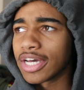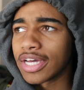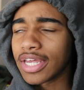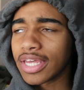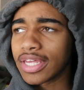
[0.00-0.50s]

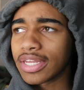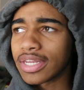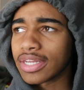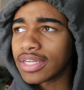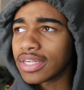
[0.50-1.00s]

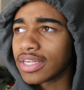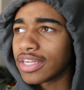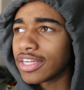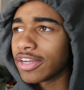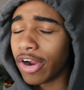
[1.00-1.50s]
and
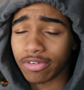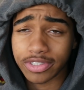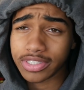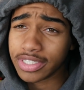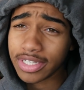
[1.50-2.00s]

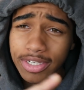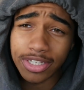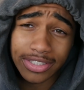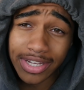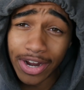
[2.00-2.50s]
obviously
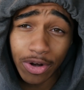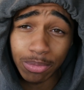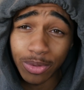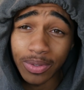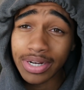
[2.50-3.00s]

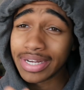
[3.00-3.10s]
terrible